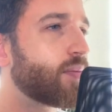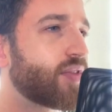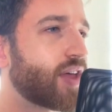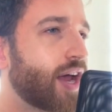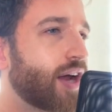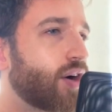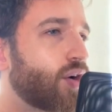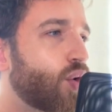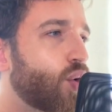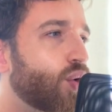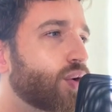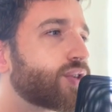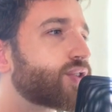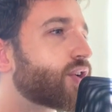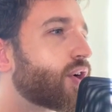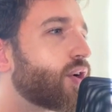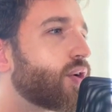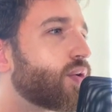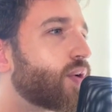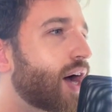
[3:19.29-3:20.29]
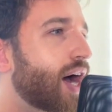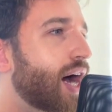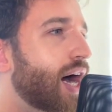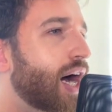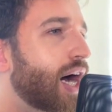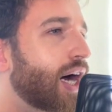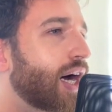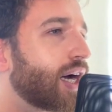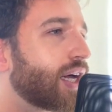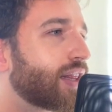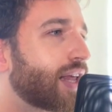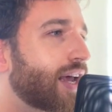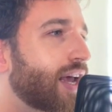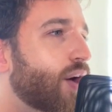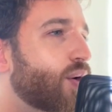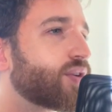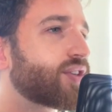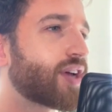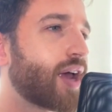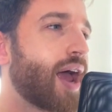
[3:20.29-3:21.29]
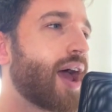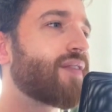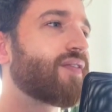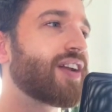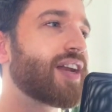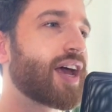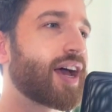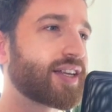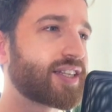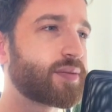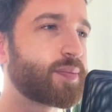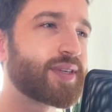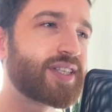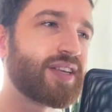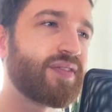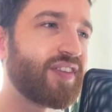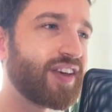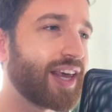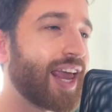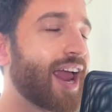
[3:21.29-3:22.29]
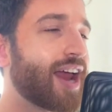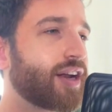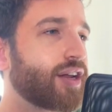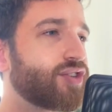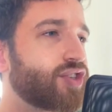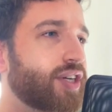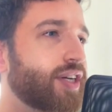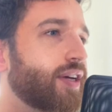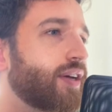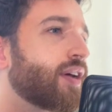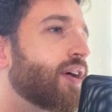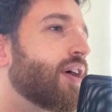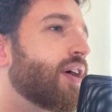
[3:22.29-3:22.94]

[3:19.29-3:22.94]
they also have a specific energy.